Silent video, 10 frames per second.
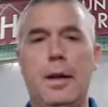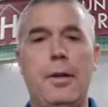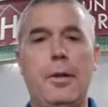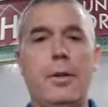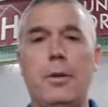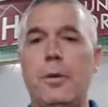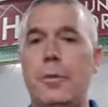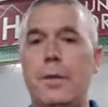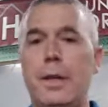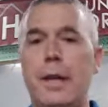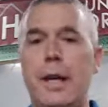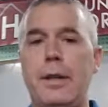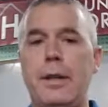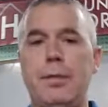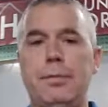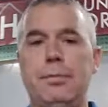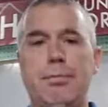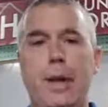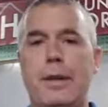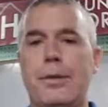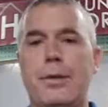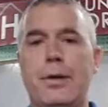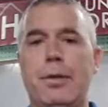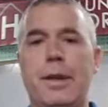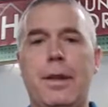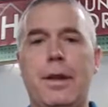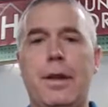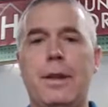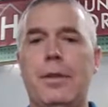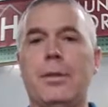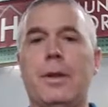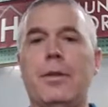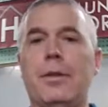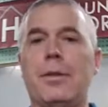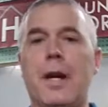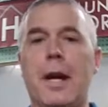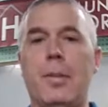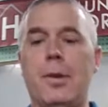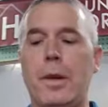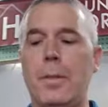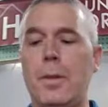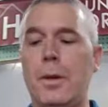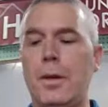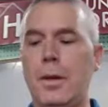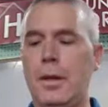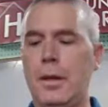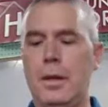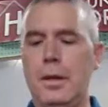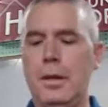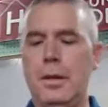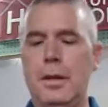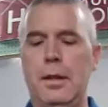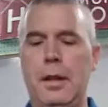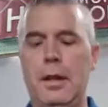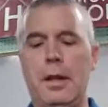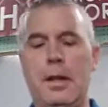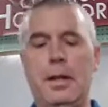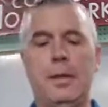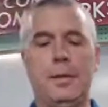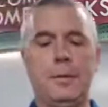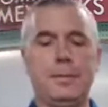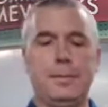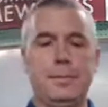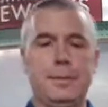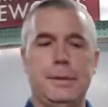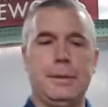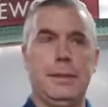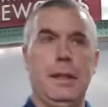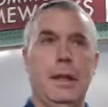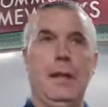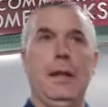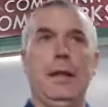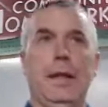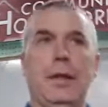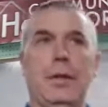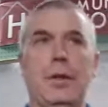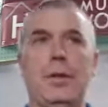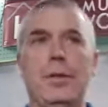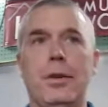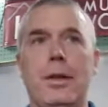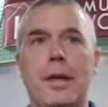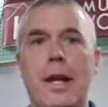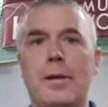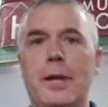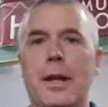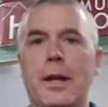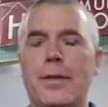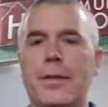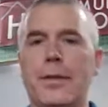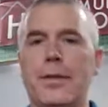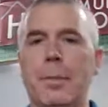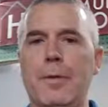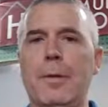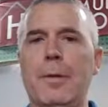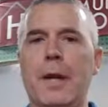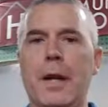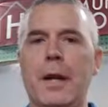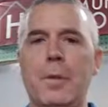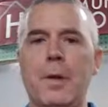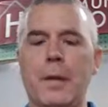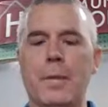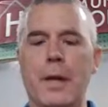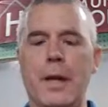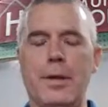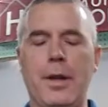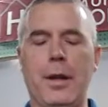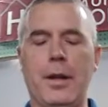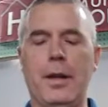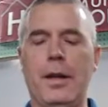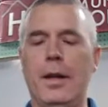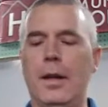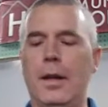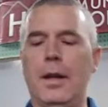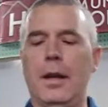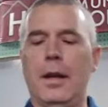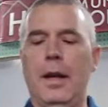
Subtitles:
All the new homes that I do, PEX is the only thing I use. I don't use copper anymore. They haven't used galvanized since before 91 when I started.